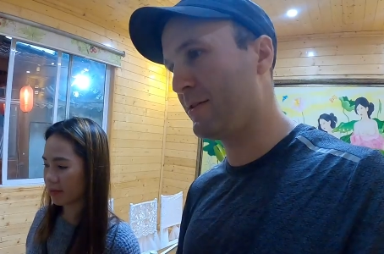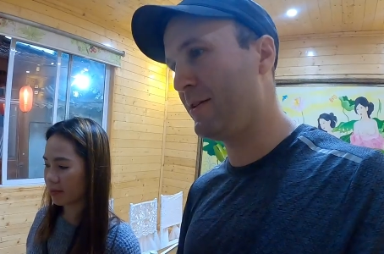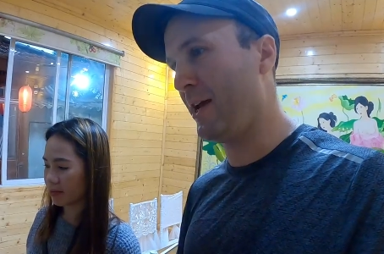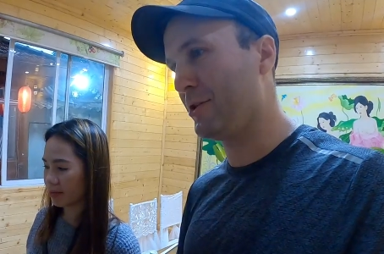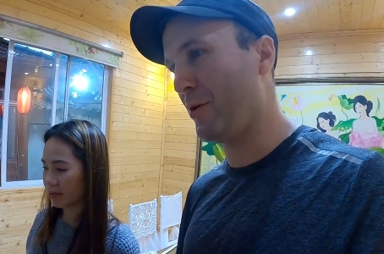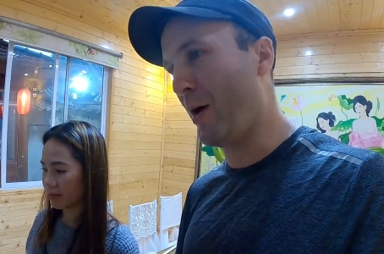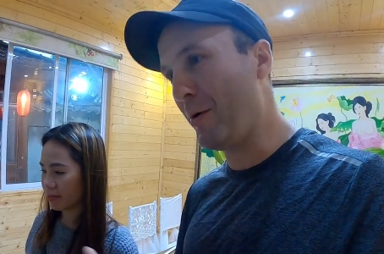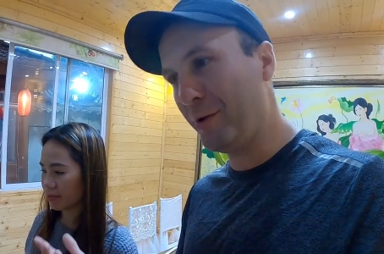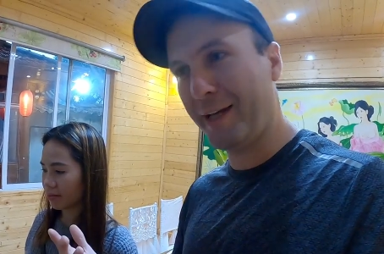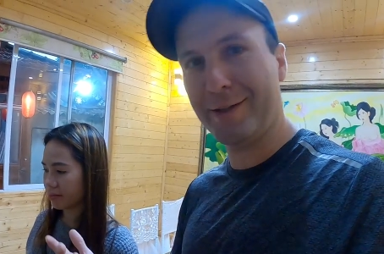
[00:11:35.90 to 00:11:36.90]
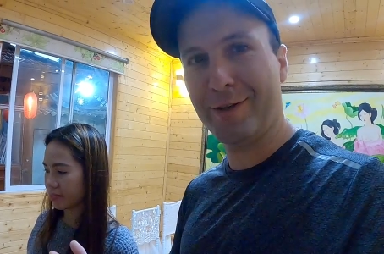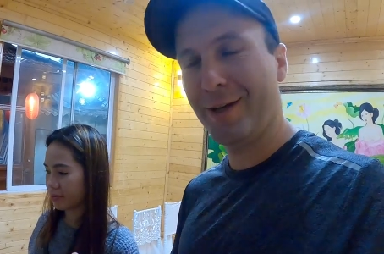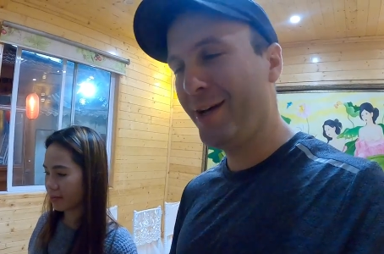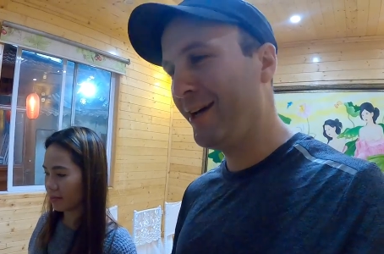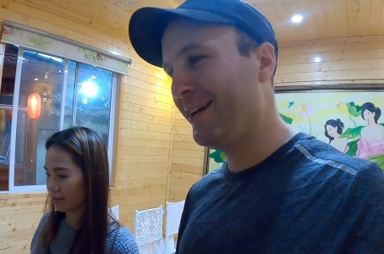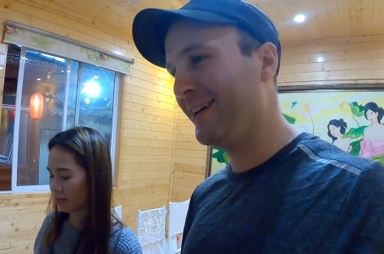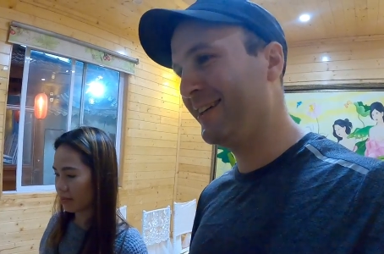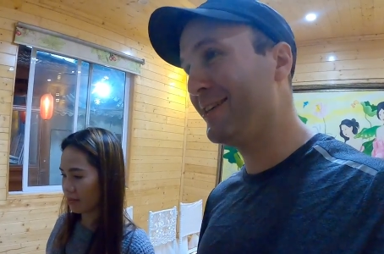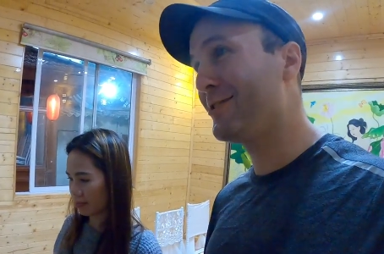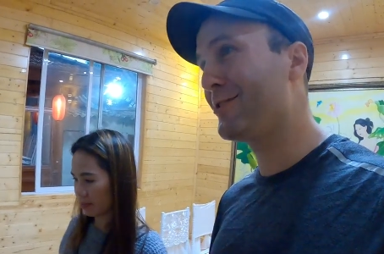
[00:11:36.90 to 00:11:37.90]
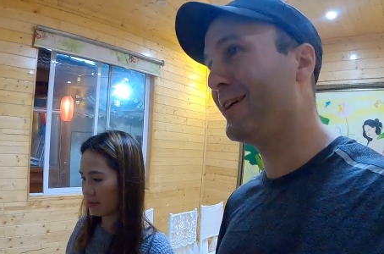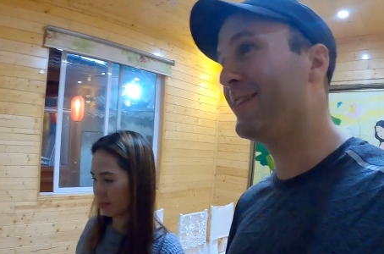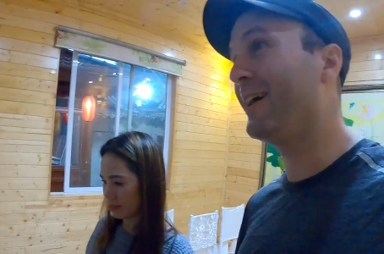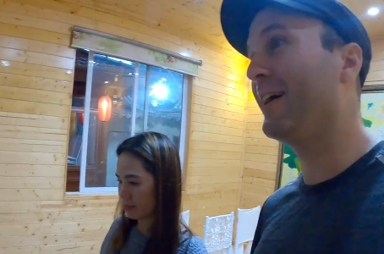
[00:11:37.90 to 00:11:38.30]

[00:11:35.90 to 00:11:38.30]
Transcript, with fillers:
Speaker 1: uh, snake. So I would like to when you drink try that.